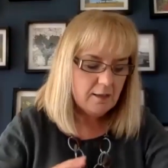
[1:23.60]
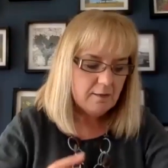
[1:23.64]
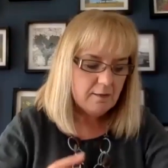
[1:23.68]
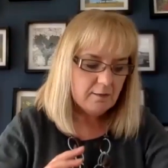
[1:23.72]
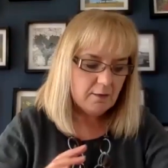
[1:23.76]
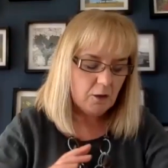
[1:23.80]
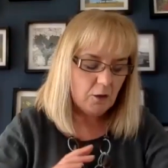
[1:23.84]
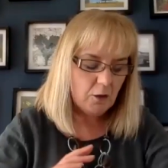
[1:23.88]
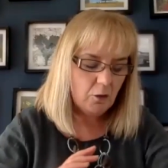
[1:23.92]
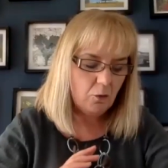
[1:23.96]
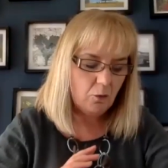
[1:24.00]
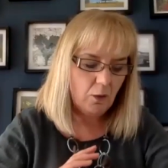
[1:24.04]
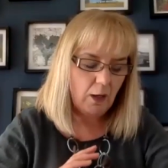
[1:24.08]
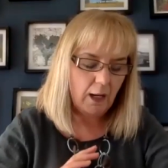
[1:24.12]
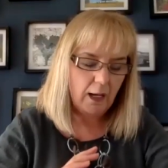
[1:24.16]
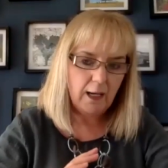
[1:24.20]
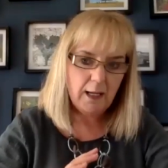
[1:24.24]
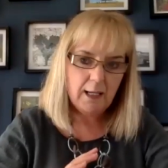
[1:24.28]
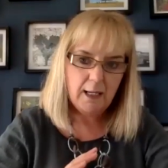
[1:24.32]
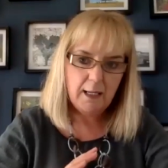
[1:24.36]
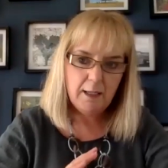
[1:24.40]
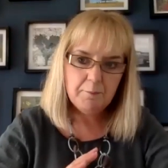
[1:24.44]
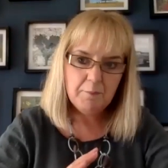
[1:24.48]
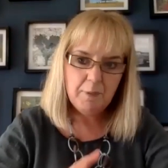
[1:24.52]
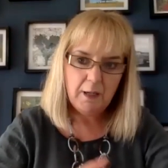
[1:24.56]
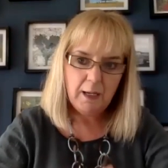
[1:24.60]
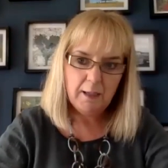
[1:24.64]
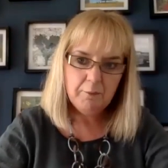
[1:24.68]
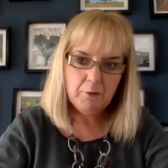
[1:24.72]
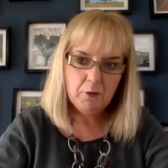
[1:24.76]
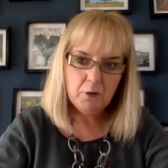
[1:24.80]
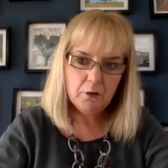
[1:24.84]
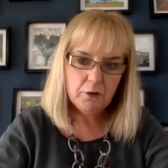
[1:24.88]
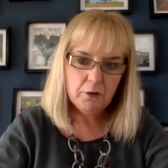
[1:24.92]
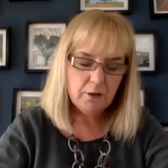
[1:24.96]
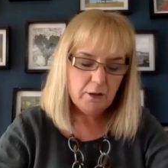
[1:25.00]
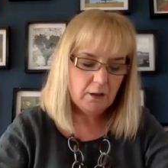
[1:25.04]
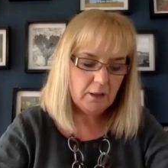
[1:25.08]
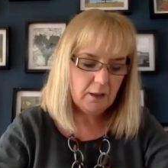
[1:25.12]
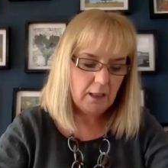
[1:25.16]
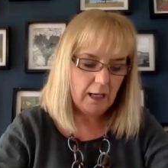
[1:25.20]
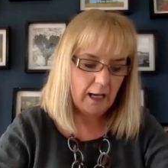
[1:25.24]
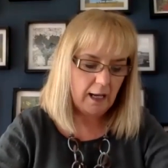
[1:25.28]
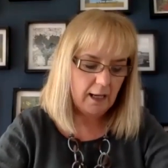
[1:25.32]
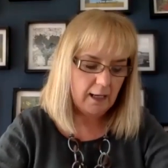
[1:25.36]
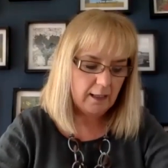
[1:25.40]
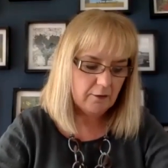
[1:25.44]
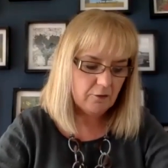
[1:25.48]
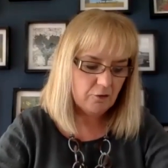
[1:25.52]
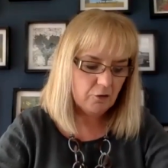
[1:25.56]
So I'm not going to
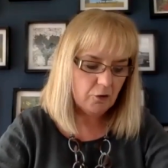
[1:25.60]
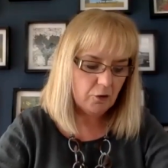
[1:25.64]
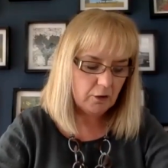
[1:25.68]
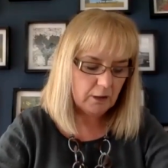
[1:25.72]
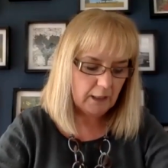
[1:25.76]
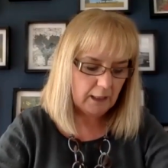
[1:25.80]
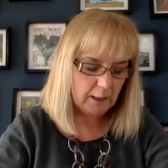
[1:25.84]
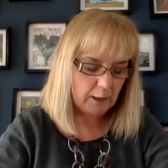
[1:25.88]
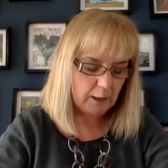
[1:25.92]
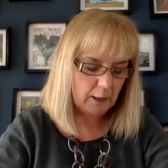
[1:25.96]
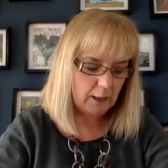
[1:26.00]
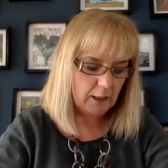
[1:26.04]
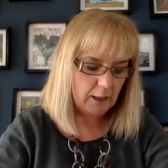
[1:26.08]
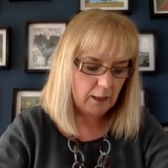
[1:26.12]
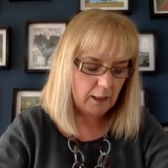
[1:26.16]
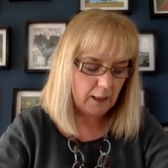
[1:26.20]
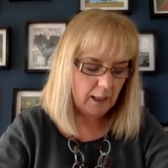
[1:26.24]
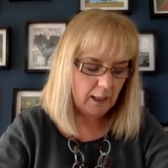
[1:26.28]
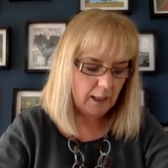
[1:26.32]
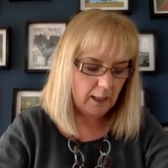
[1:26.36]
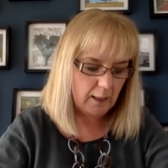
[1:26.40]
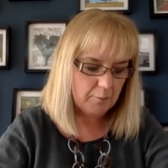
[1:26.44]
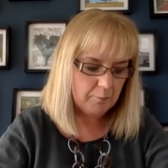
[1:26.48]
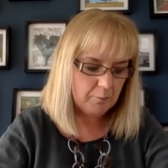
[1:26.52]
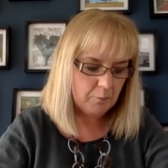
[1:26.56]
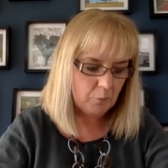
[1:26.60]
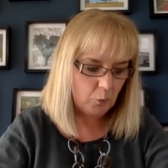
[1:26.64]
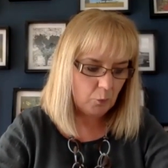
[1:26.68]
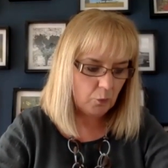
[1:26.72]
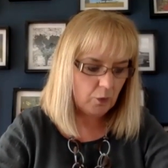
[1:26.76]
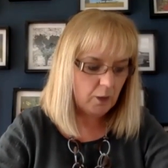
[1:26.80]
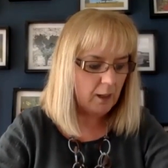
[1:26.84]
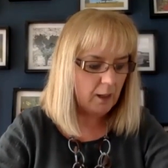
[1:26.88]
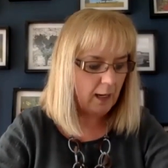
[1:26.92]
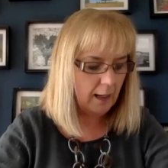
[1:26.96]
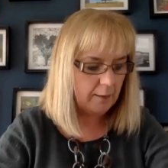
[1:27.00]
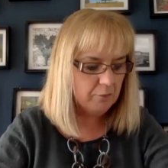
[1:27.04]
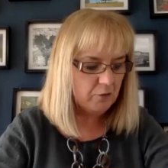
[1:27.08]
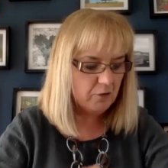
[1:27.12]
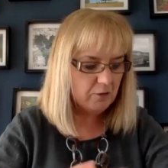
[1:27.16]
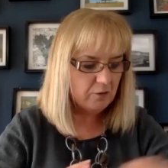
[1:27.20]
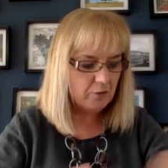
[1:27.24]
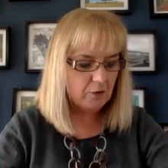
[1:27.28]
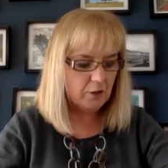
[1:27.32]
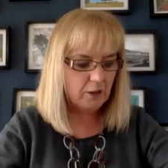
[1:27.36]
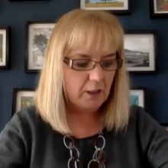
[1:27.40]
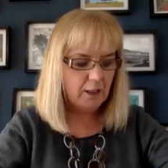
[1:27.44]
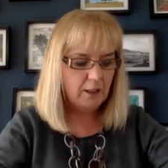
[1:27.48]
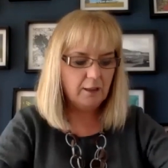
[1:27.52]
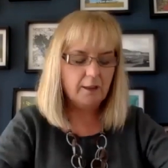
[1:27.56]
talk any more. I'm going
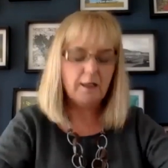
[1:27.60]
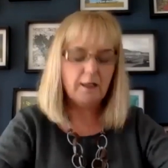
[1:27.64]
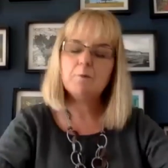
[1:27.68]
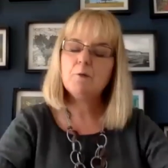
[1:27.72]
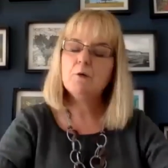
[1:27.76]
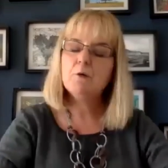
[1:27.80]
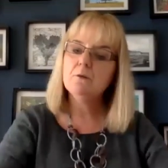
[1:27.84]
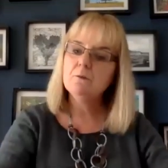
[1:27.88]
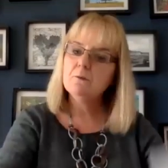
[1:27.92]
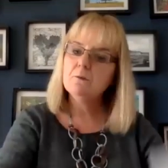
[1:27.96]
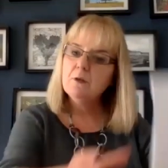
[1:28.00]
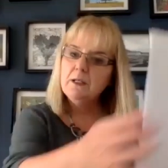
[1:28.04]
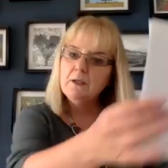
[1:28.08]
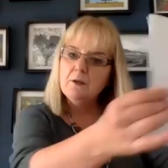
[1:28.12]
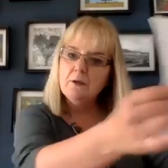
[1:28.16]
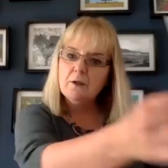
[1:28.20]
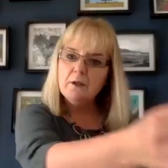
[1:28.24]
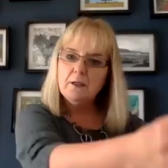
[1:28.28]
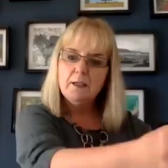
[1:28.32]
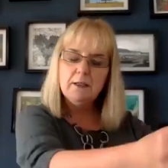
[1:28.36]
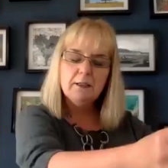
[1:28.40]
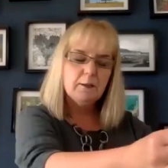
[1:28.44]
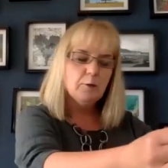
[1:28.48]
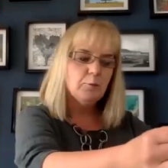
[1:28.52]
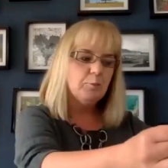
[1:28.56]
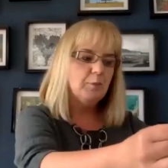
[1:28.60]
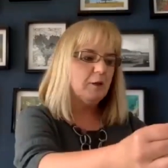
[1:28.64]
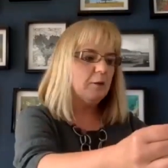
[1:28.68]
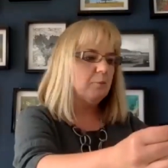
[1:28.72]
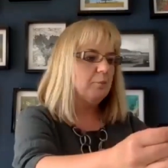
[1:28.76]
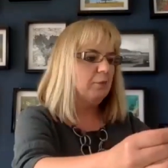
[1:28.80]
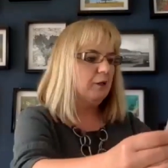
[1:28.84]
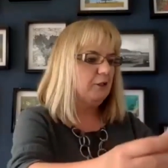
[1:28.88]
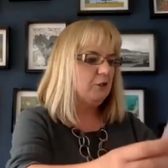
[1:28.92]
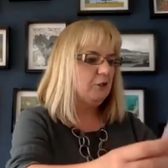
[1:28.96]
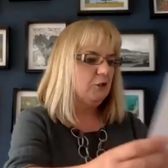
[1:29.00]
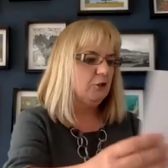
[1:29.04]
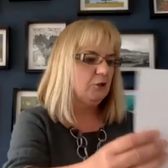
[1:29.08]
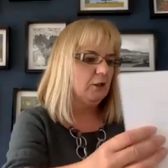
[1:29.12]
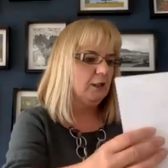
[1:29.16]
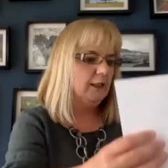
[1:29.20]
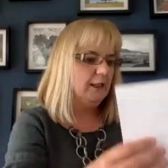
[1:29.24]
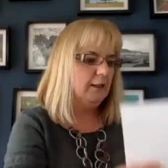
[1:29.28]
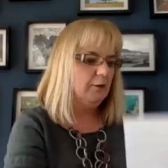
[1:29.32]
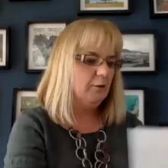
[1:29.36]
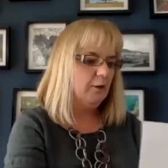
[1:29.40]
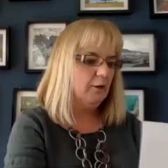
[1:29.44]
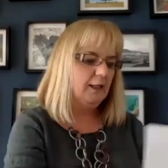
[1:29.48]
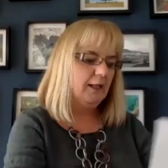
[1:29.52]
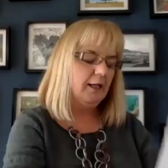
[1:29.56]
to read out a little bit about Julie
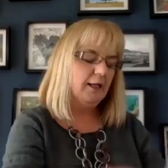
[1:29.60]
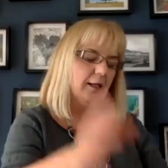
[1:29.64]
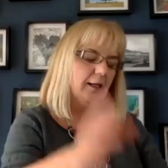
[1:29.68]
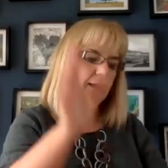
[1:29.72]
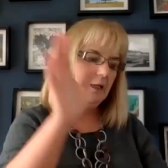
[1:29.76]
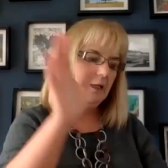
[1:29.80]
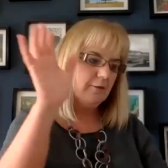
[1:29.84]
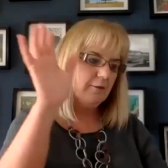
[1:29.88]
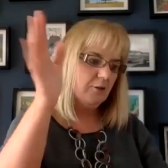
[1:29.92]
and then let